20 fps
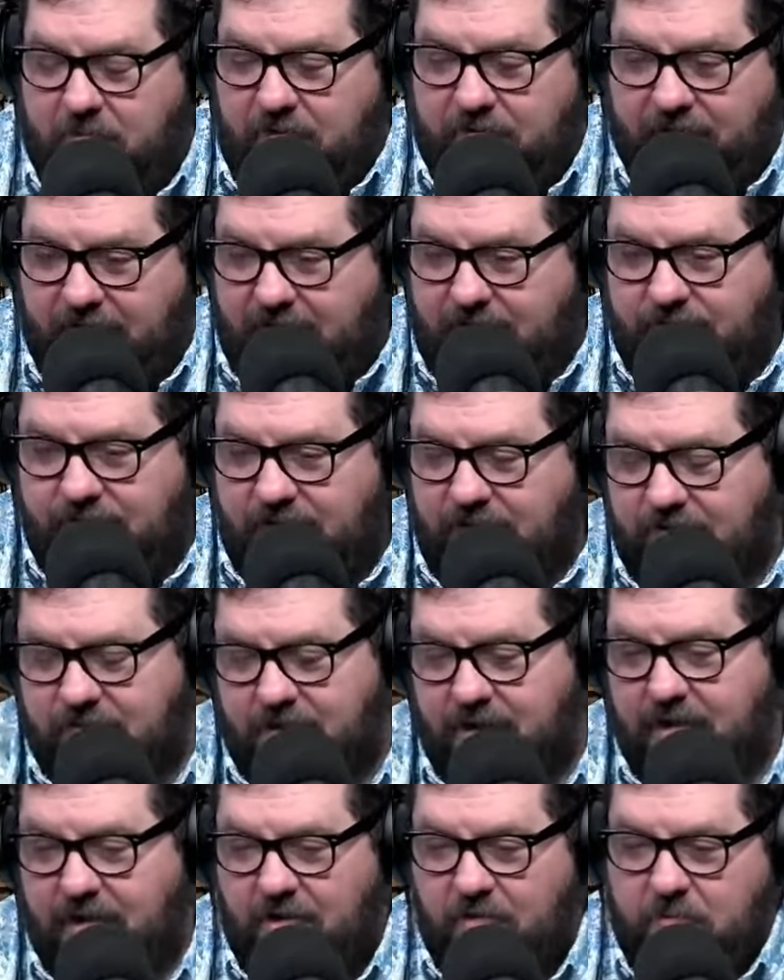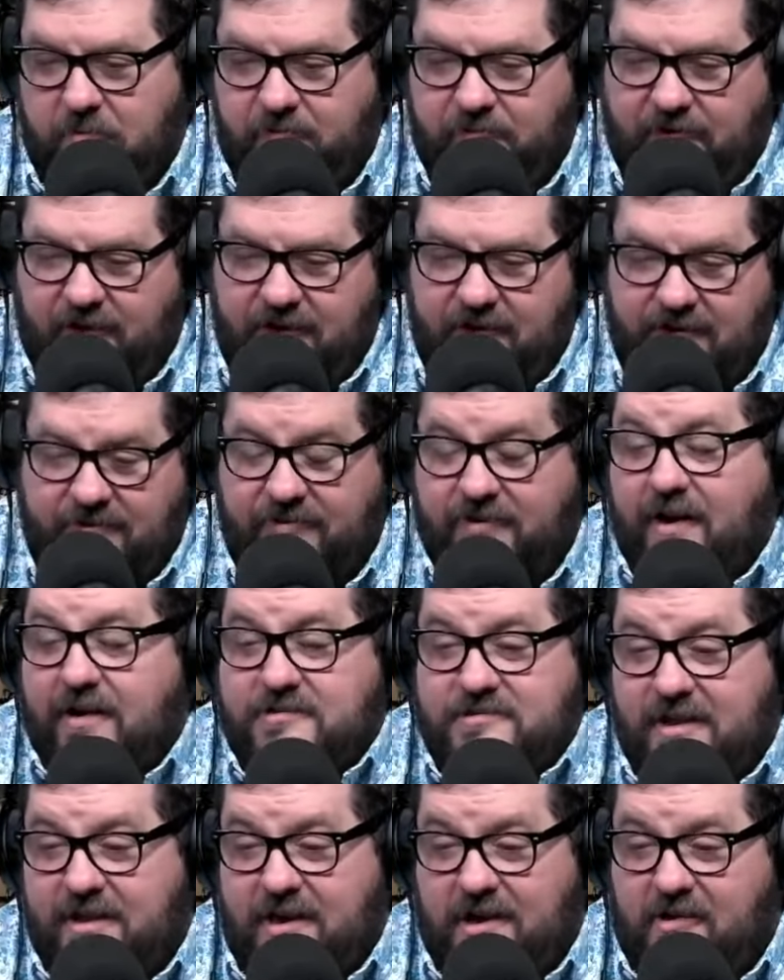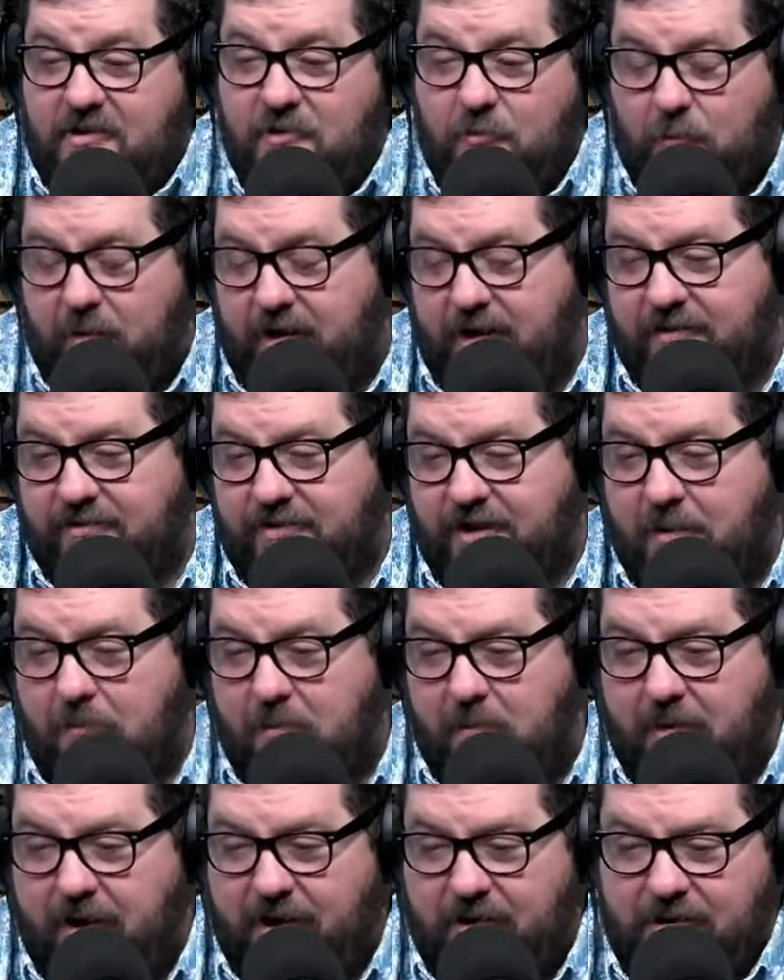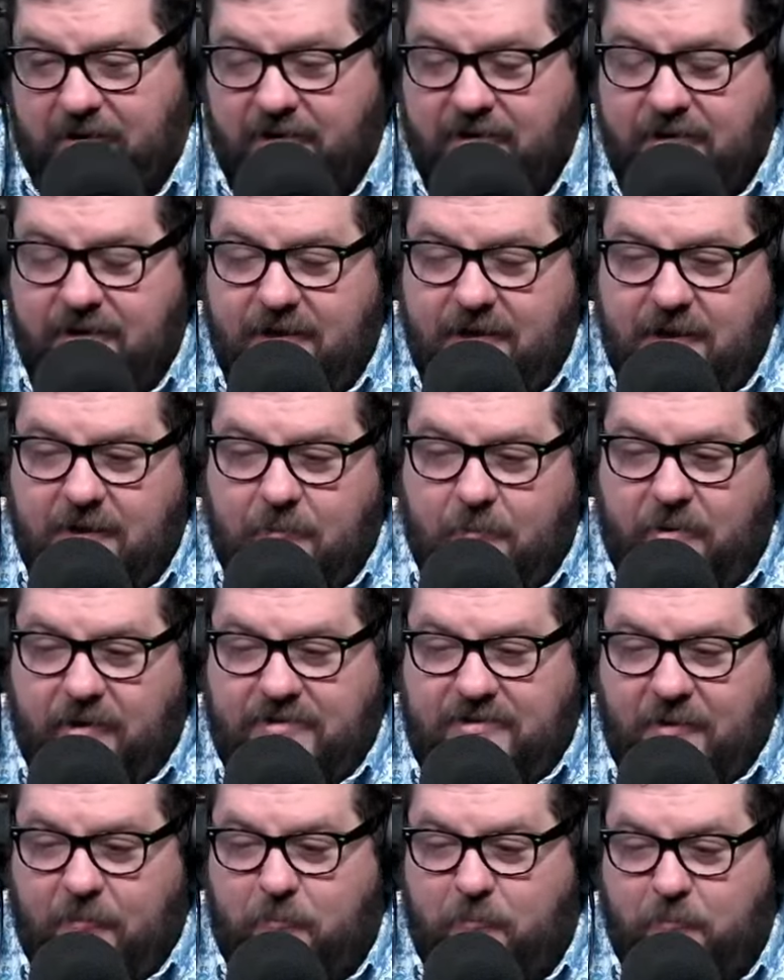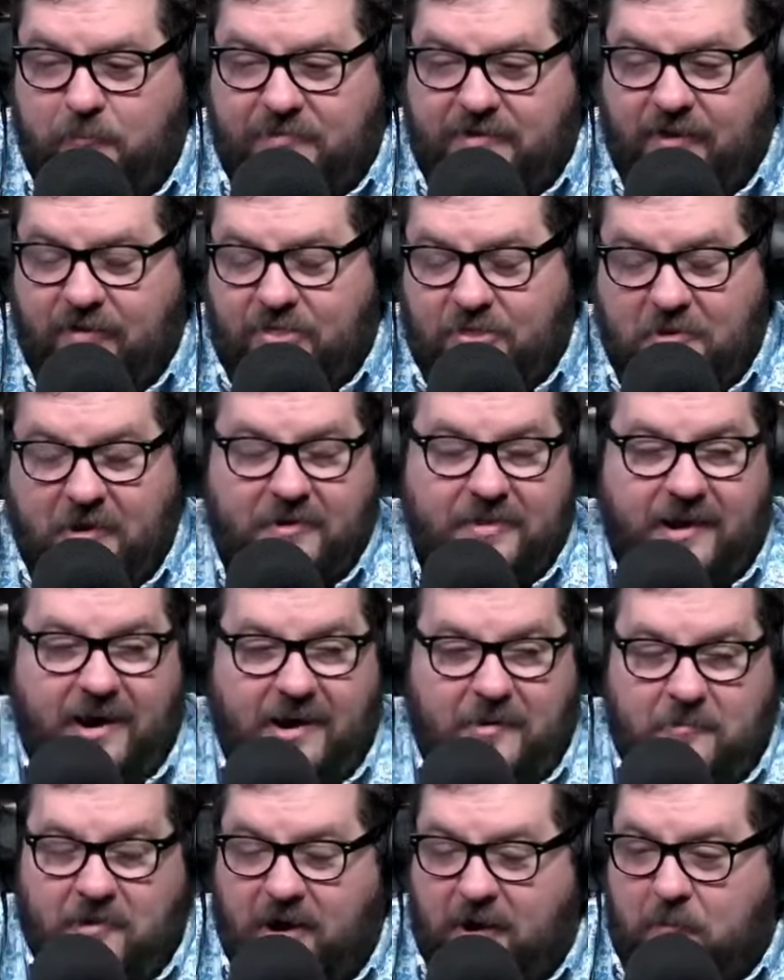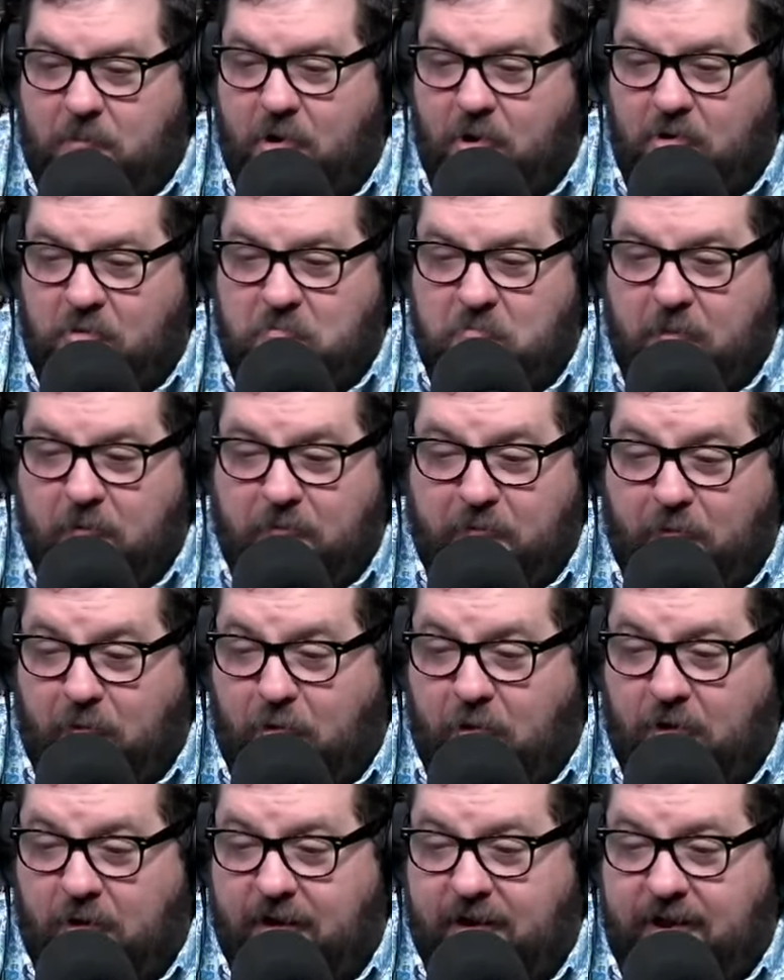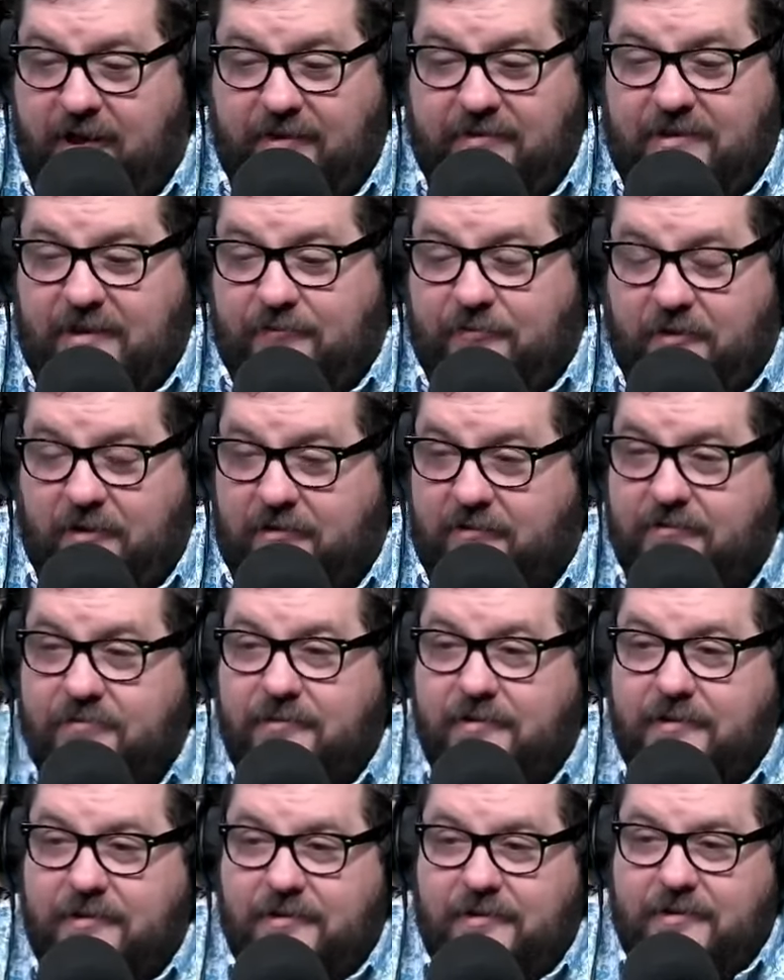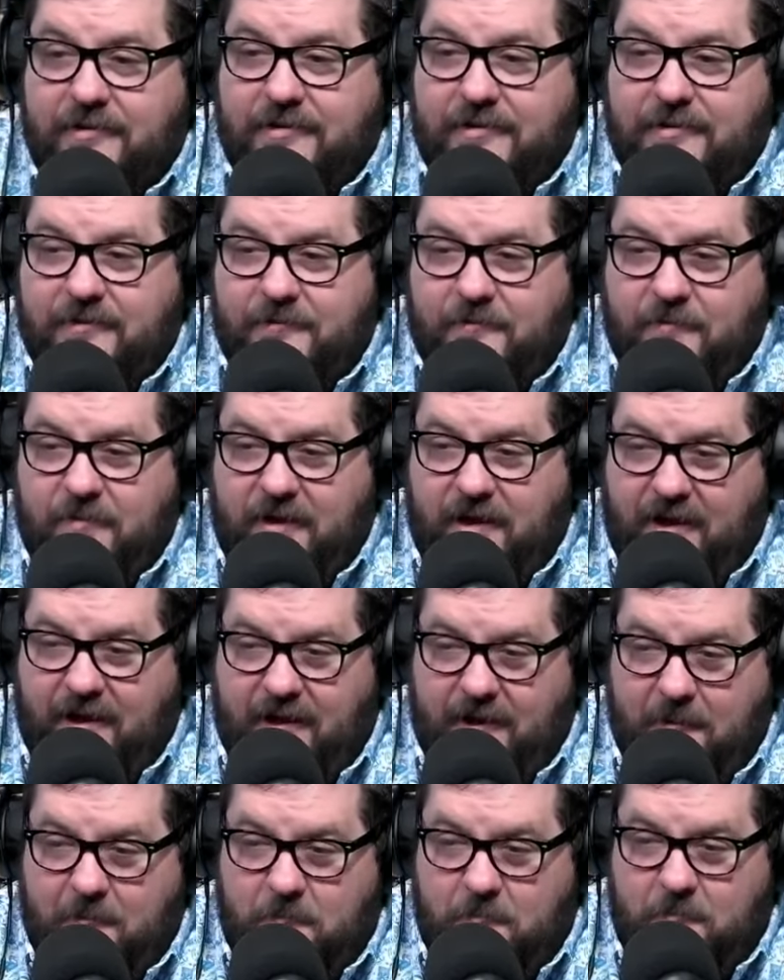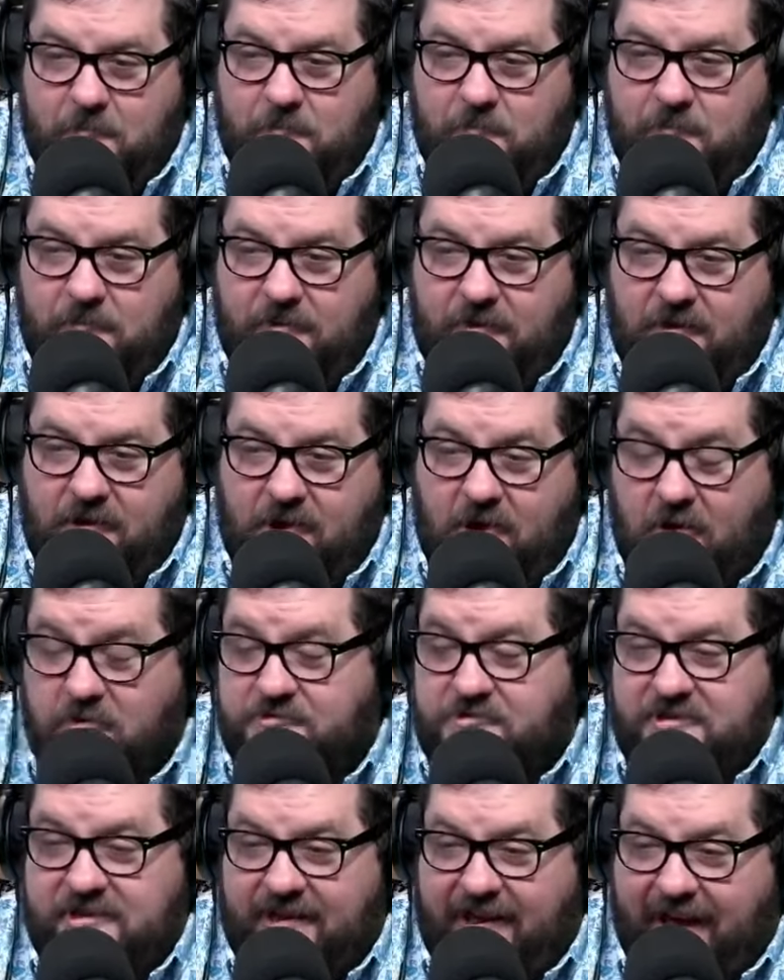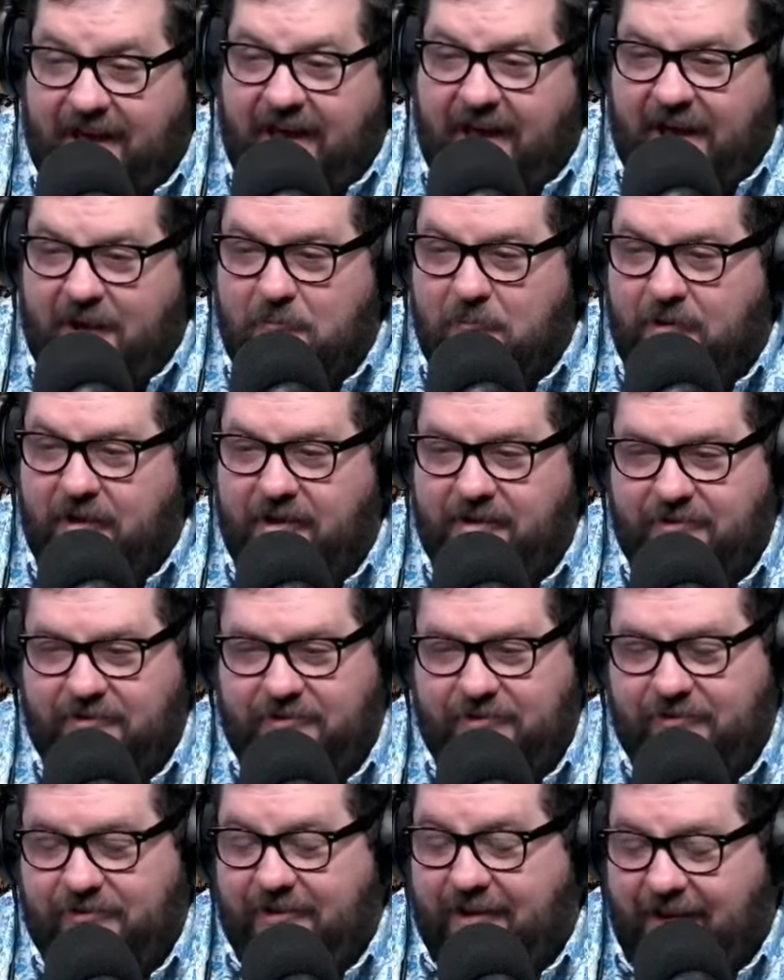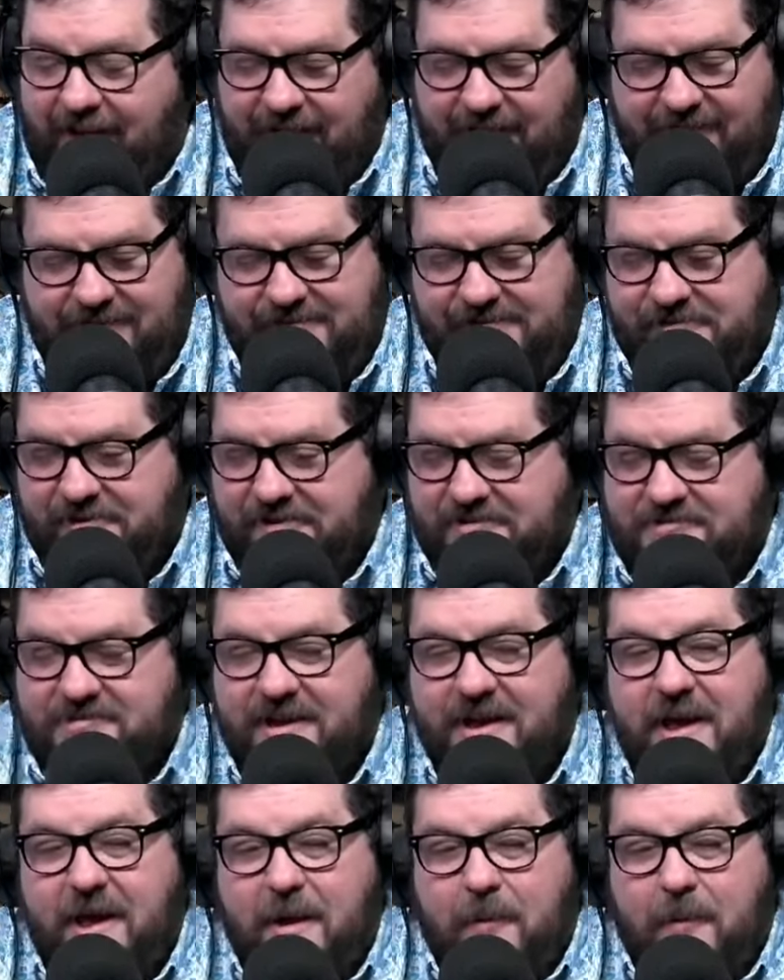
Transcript: He'll be fine. He'll be fine. It sucks that he couldn't win at his alma mater, but to throw that on Mark Pope before he's even coached a game is just.